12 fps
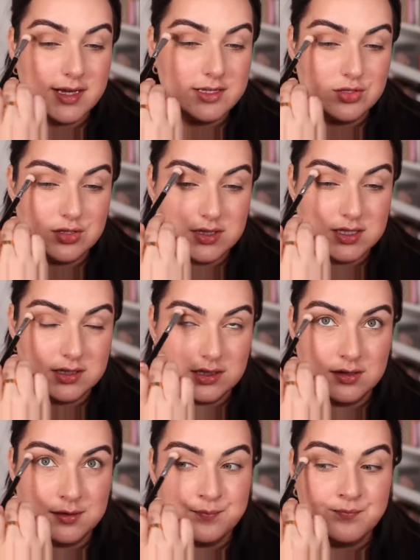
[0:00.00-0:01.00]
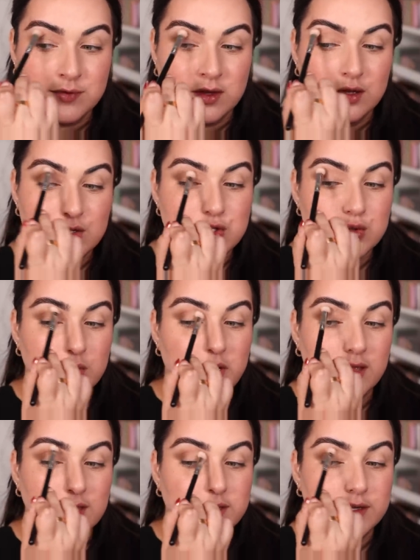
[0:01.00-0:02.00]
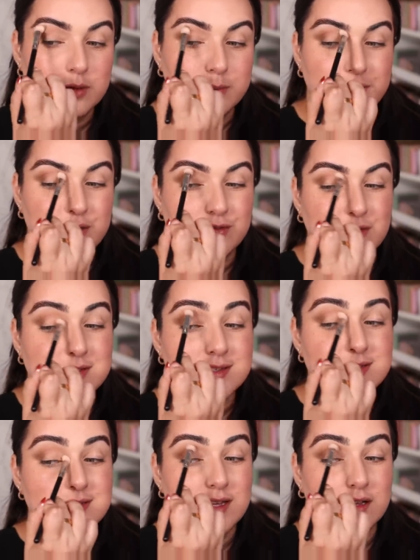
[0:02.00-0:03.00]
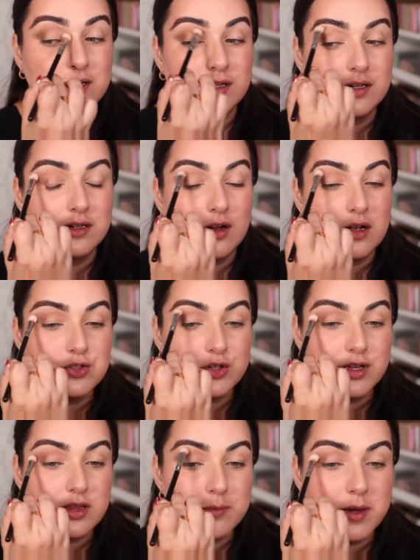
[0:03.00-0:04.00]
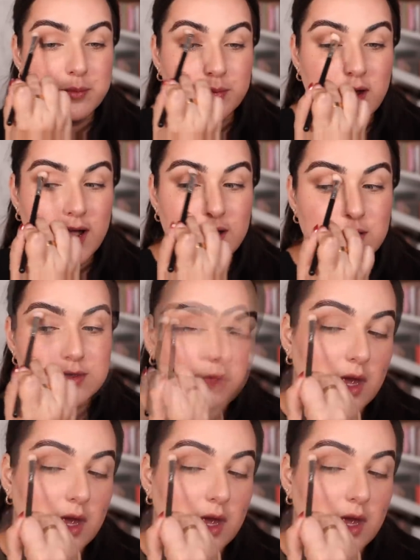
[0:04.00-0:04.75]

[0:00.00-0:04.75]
I did do a little bit of concealer underneath my brows.